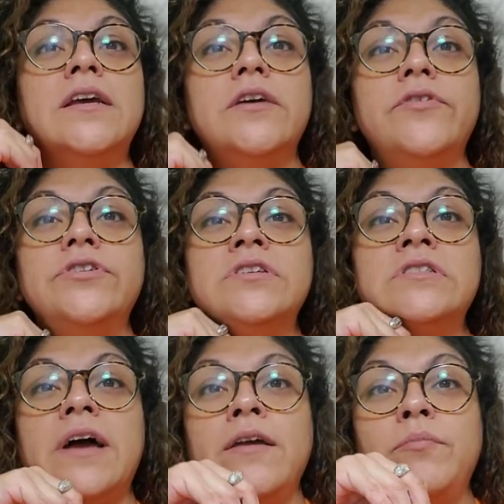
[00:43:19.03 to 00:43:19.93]
if you just
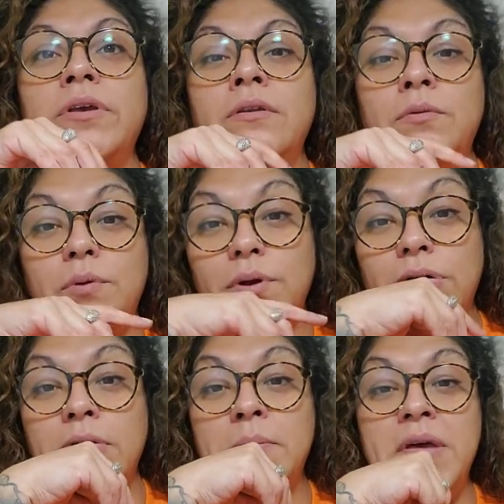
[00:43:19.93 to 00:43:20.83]
type in
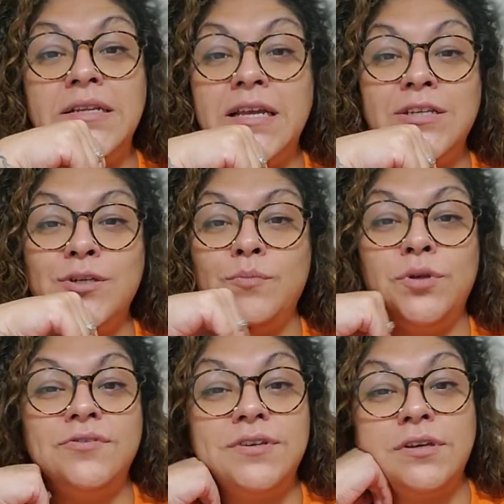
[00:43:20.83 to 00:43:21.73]
meditation
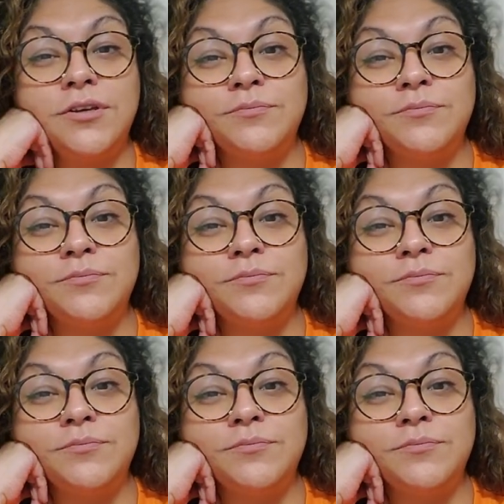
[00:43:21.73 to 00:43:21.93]
music